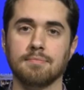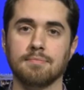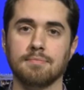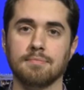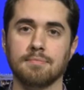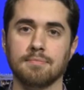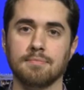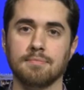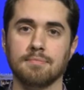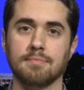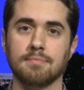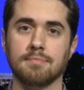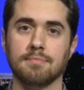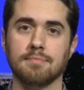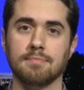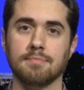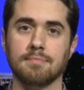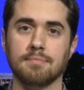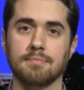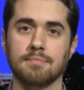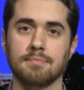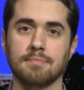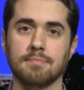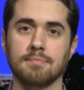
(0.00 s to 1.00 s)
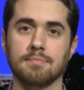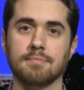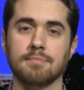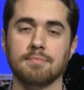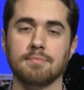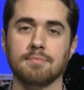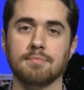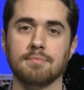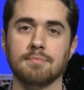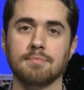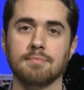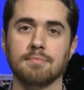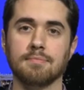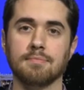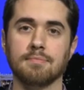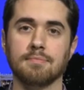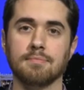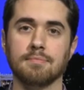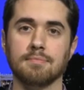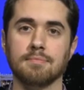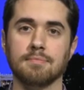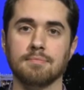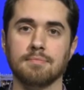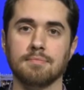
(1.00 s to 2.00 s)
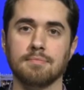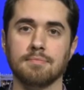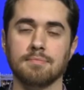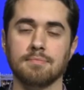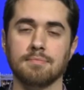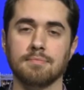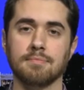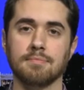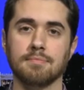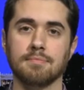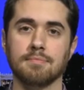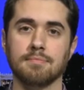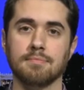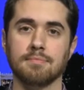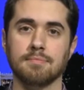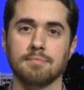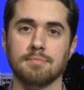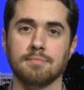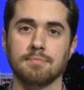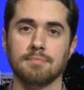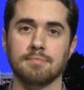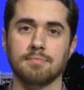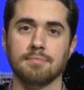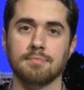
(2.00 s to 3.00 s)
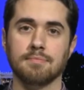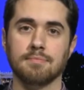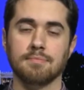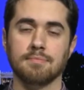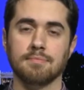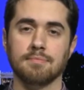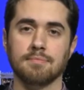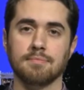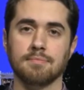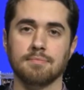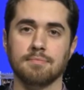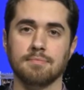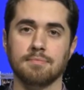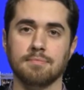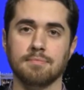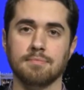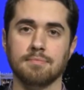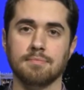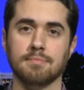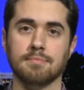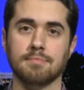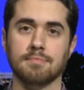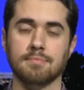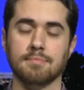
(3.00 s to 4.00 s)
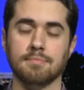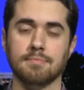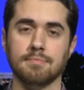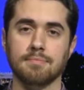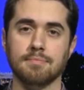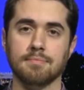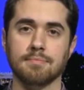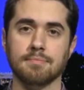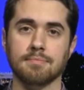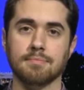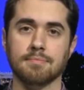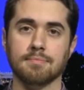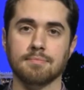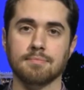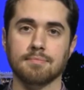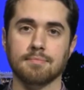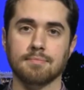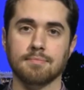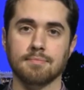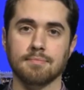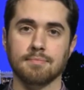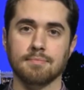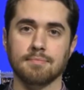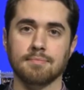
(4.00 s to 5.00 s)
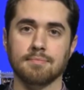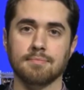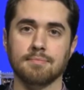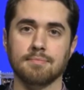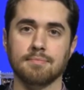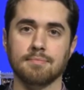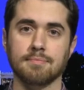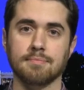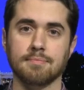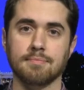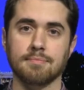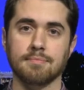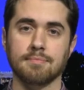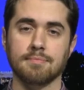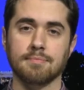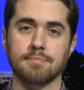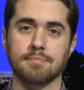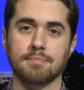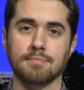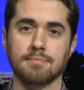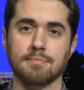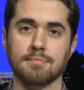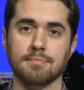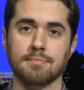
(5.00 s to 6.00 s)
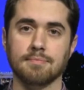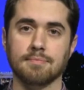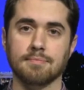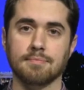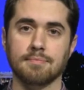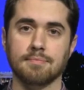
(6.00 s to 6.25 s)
(not speaking)